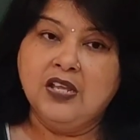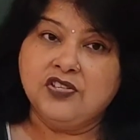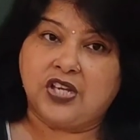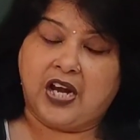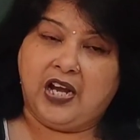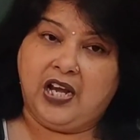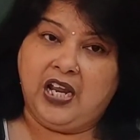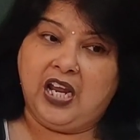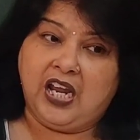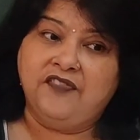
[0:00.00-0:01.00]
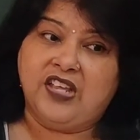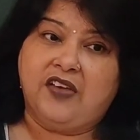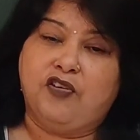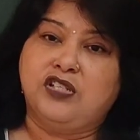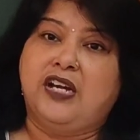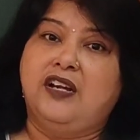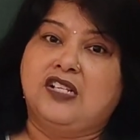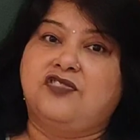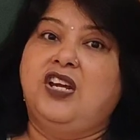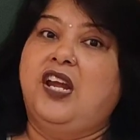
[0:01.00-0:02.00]
Secondly, if there was an
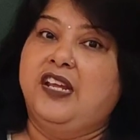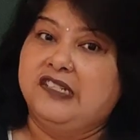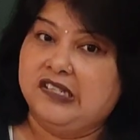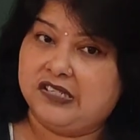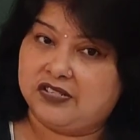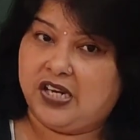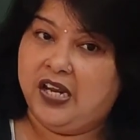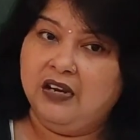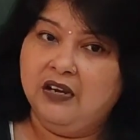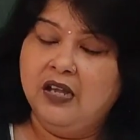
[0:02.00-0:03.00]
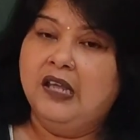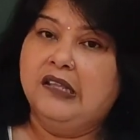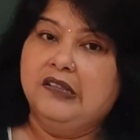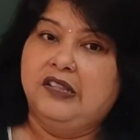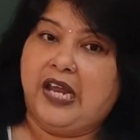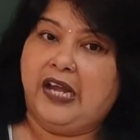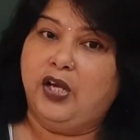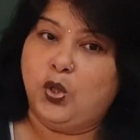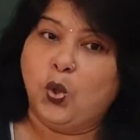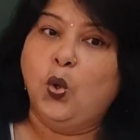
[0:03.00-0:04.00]
industry existing,
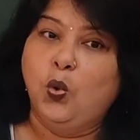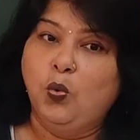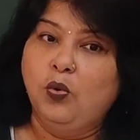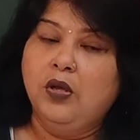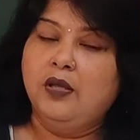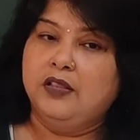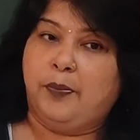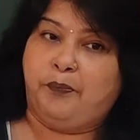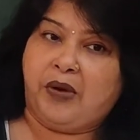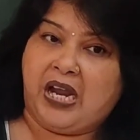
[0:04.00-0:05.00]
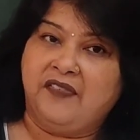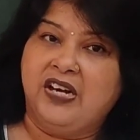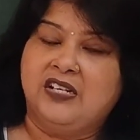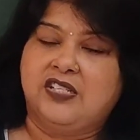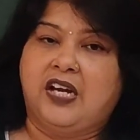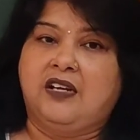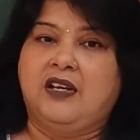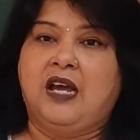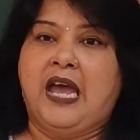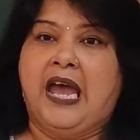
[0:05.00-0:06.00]
then too the private
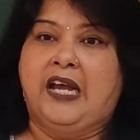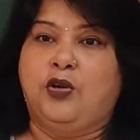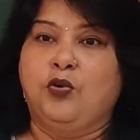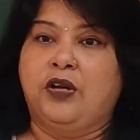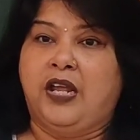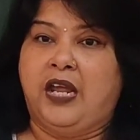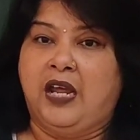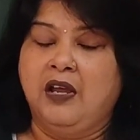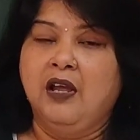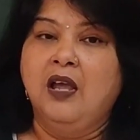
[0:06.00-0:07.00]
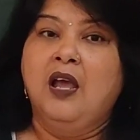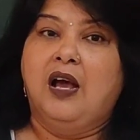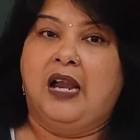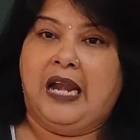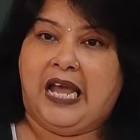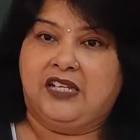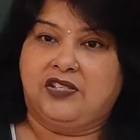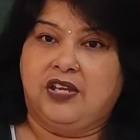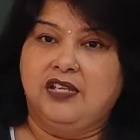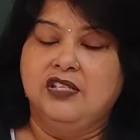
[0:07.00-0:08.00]
sector had to take a
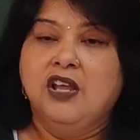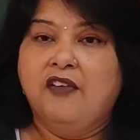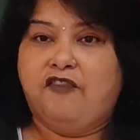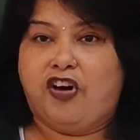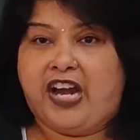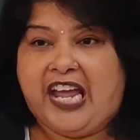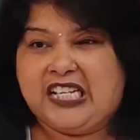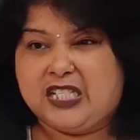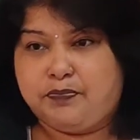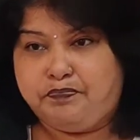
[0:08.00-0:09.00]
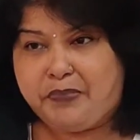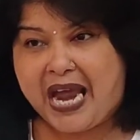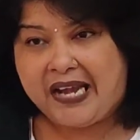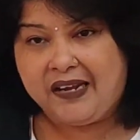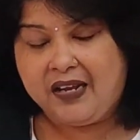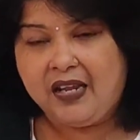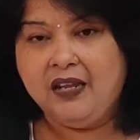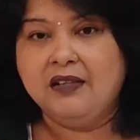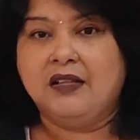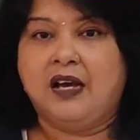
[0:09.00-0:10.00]
license for
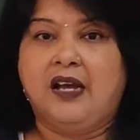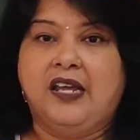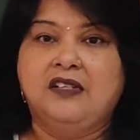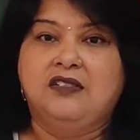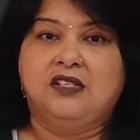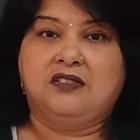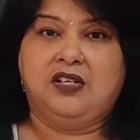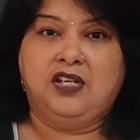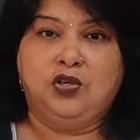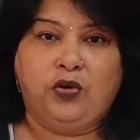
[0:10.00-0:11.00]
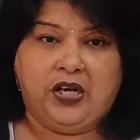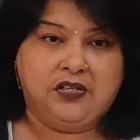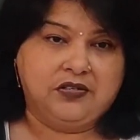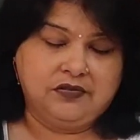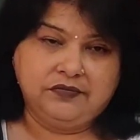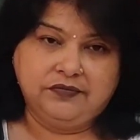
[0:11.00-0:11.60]
expanding the existing unit.